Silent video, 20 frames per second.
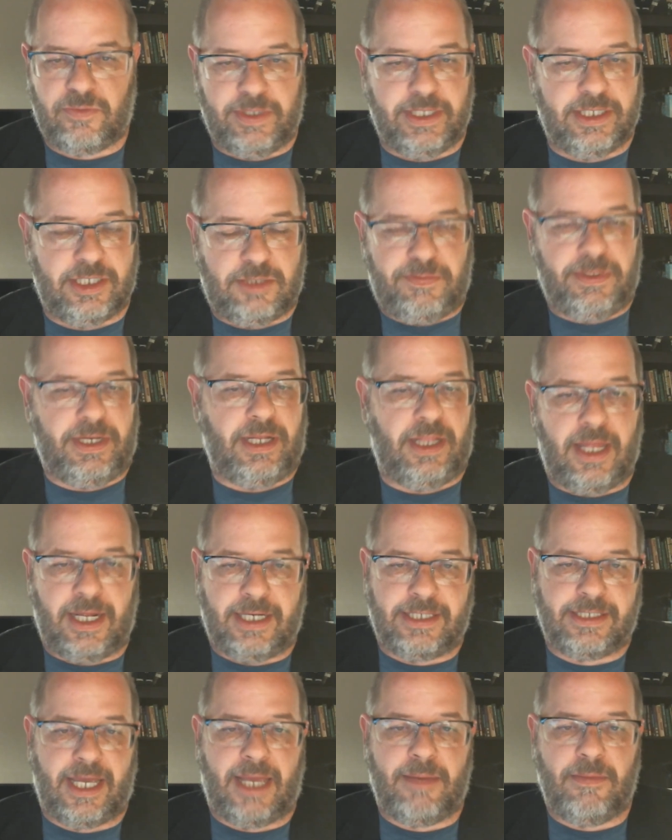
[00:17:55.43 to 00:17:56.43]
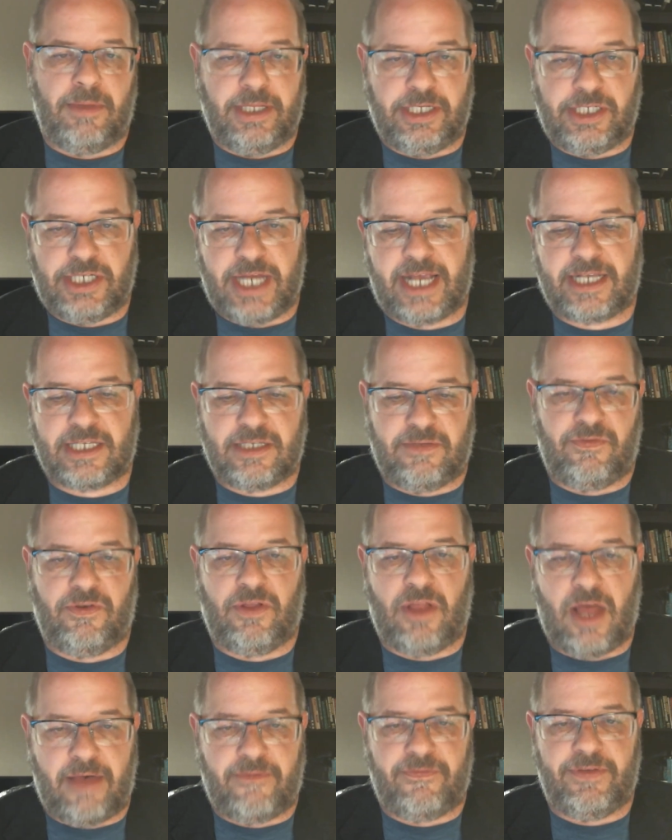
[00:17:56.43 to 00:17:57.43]
We didn't spend a lot of time on the
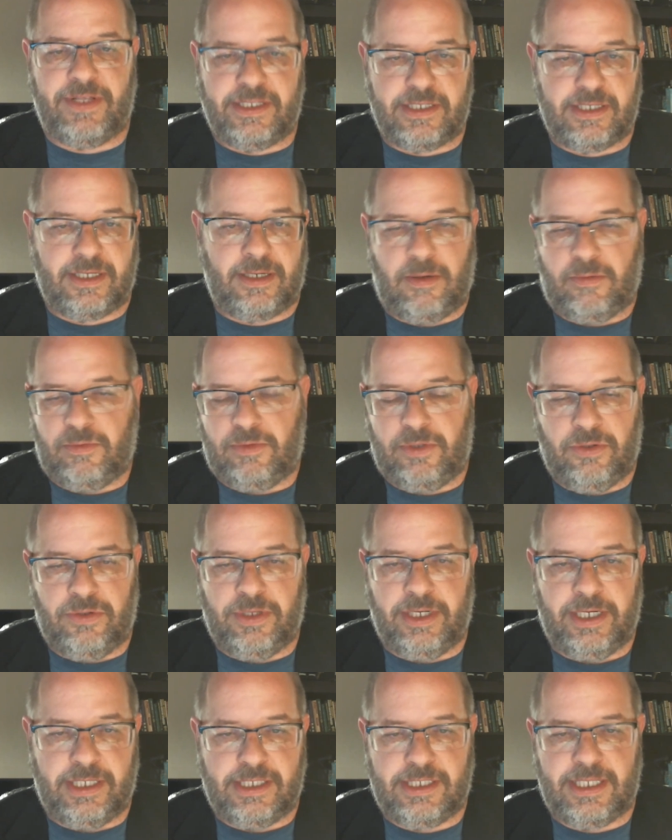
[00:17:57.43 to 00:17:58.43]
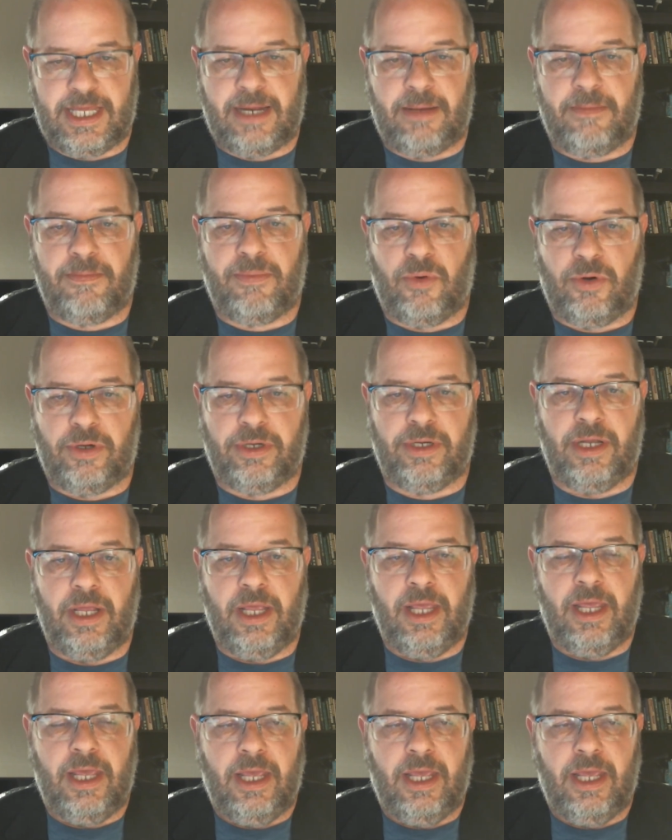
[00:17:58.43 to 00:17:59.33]
Jacksonville offense. I don't know that it's that important.